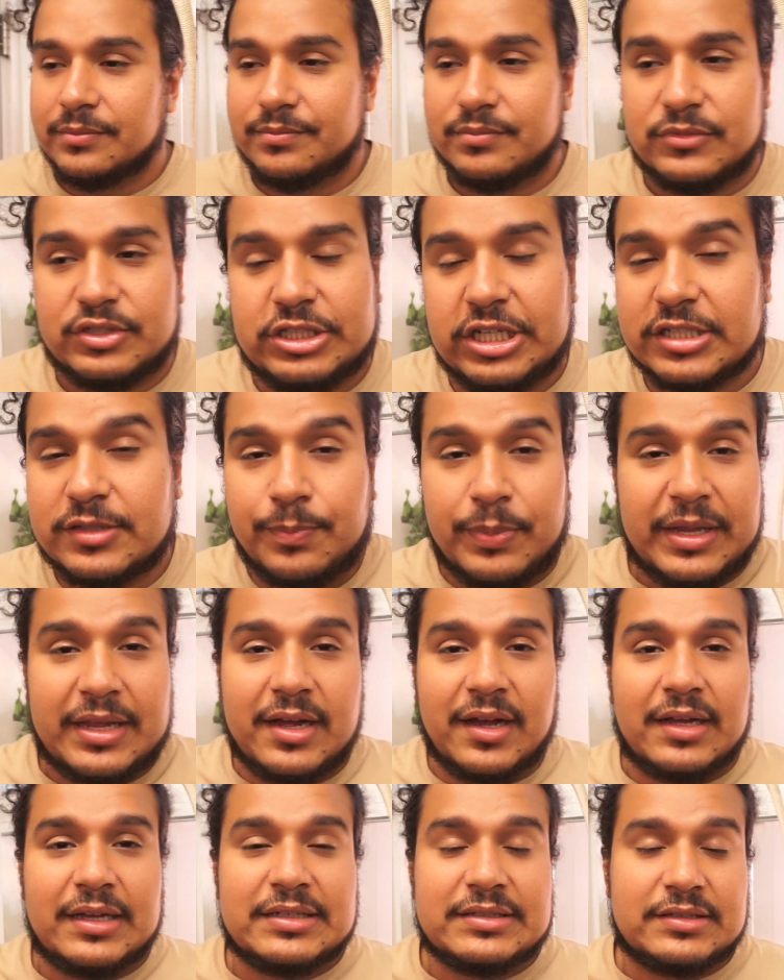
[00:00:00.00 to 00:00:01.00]
just
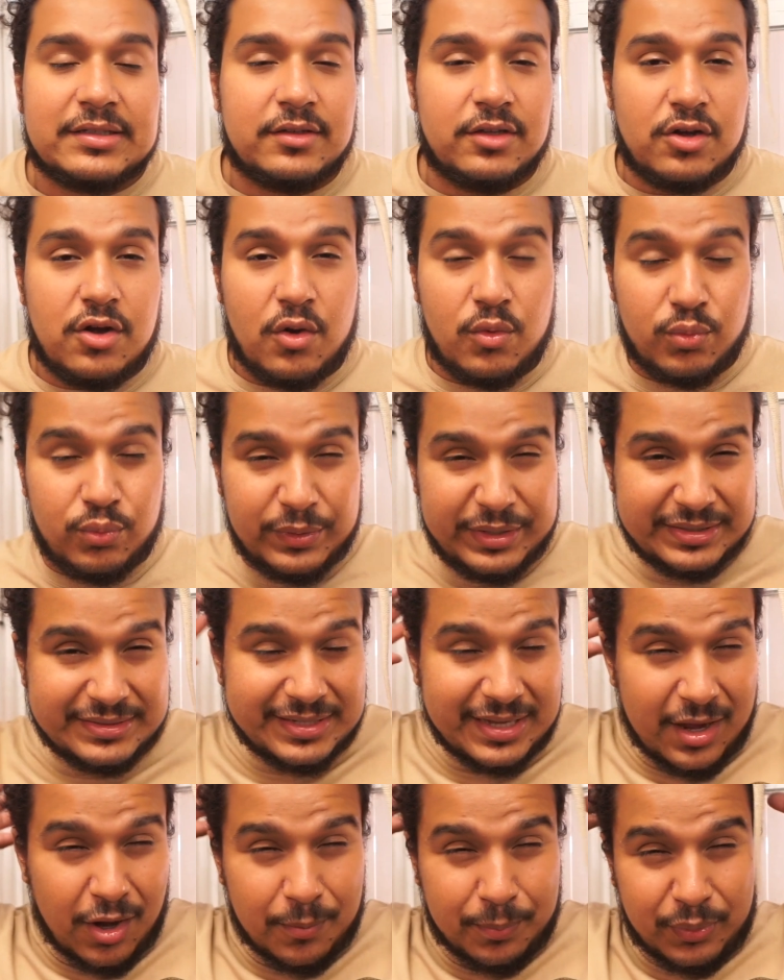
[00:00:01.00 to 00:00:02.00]
because, you know,
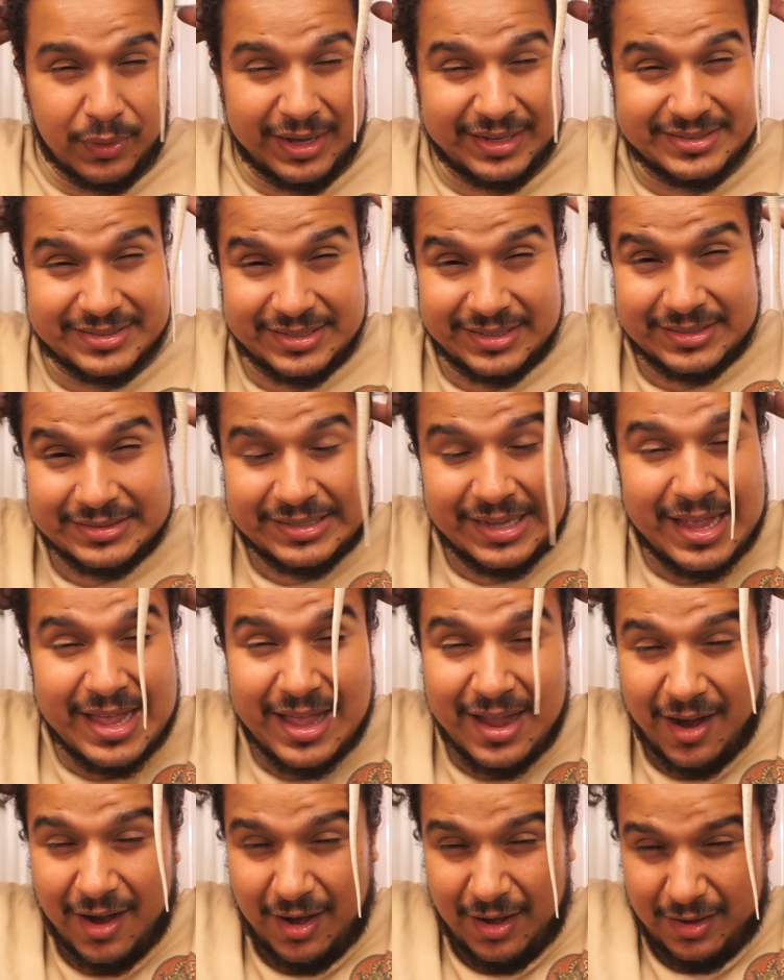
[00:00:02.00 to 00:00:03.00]
retail prices
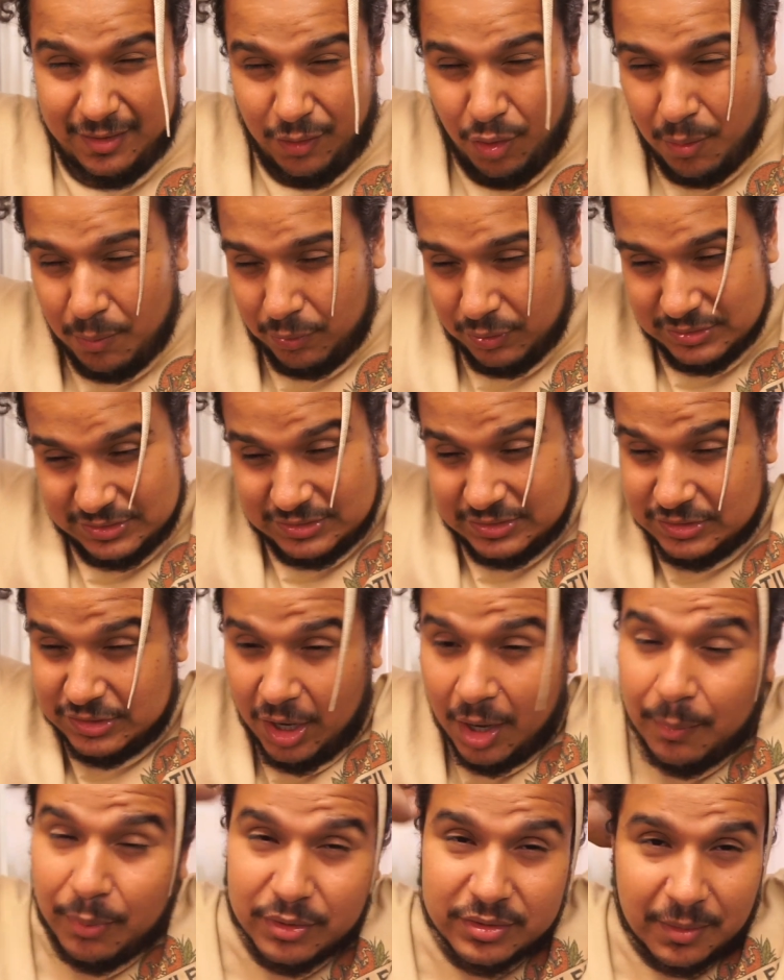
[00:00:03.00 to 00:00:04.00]
are almost
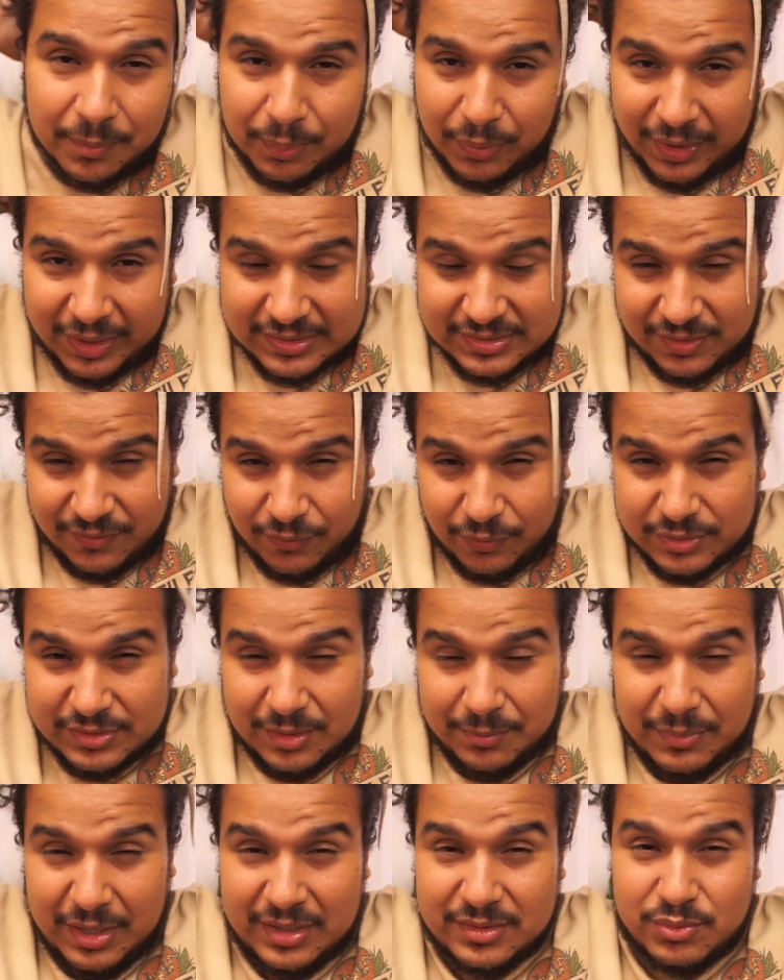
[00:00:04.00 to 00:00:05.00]
double the price of
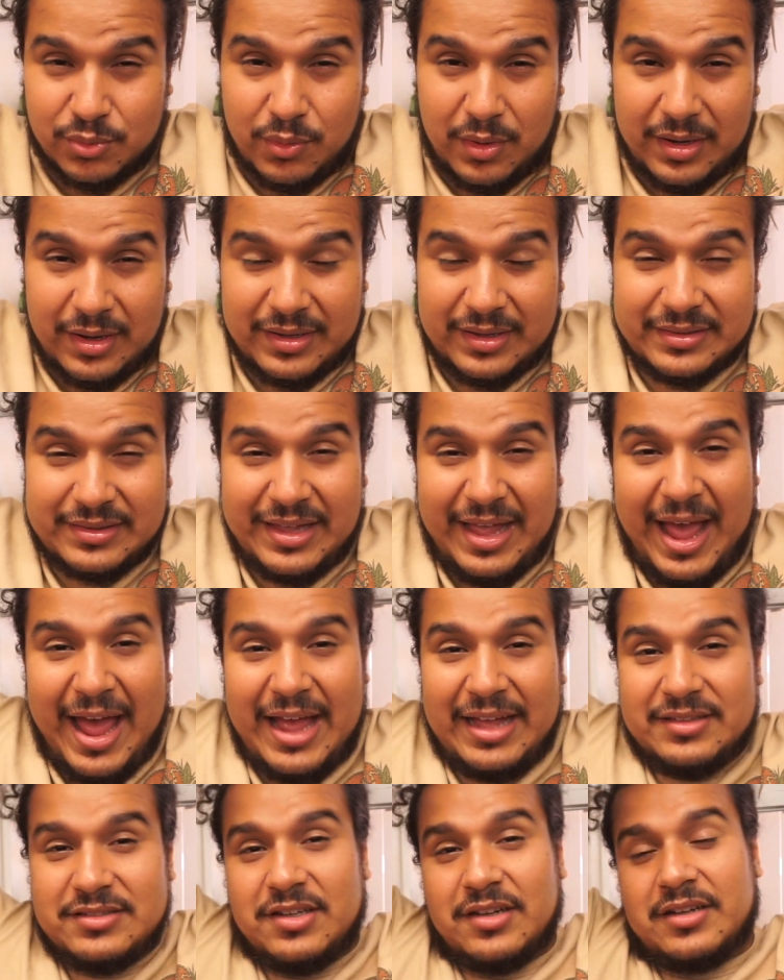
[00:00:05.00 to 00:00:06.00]
sometimes what the ads on